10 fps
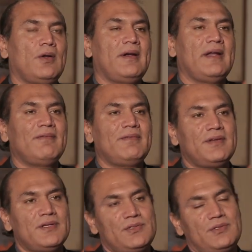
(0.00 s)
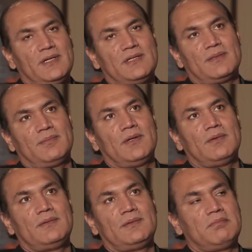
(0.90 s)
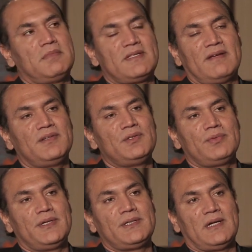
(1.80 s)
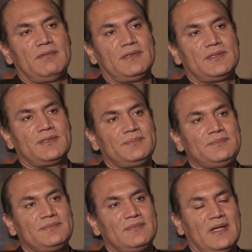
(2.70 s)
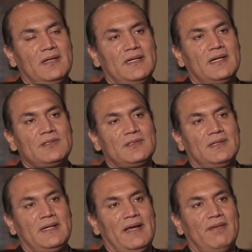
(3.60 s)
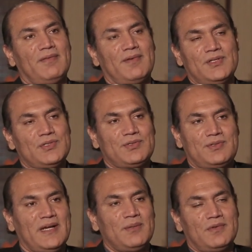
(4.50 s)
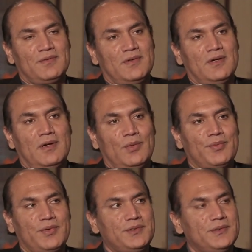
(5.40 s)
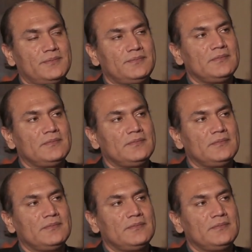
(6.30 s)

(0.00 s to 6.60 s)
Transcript: on an average takes about 7 to 8 hours. That's the average time of operation.